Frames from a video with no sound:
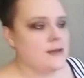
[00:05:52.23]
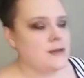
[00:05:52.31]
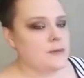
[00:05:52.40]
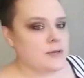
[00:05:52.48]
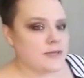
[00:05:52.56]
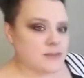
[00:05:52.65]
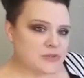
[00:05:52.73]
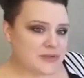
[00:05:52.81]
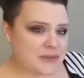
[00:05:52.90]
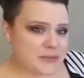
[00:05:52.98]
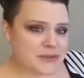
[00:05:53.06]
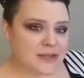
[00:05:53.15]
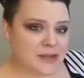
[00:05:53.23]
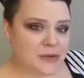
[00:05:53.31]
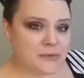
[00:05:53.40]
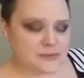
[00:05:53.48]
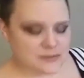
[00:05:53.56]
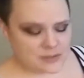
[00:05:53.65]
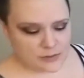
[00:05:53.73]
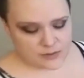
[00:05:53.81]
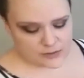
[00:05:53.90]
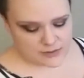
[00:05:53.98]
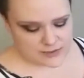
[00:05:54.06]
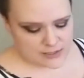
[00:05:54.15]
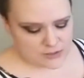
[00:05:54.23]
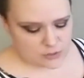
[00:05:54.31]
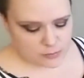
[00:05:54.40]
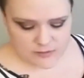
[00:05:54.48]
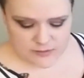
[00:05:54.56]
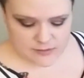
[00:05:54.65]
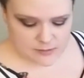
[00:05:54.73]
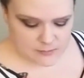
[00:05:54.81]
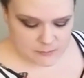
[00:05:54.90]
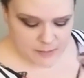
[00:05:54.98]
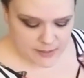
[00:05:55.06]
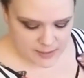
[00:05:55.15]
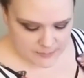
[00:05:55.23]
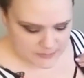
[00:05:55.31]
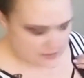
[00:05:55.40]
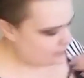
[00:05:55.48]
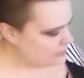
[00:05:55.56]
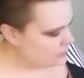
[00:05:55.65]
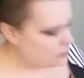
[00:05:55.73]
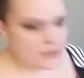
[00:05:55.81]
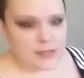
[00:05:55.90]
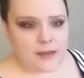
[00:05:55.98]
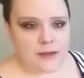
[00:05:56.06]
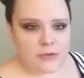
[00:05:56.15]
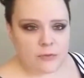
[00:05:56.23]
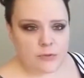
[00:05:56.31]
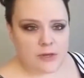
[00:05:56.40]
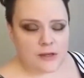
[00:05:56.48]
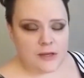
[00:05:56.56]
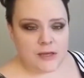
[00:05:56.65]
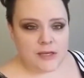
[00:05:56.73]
But it was really, really cute. So I couldn't say no. Plus, my Hobby Lobby only had 3.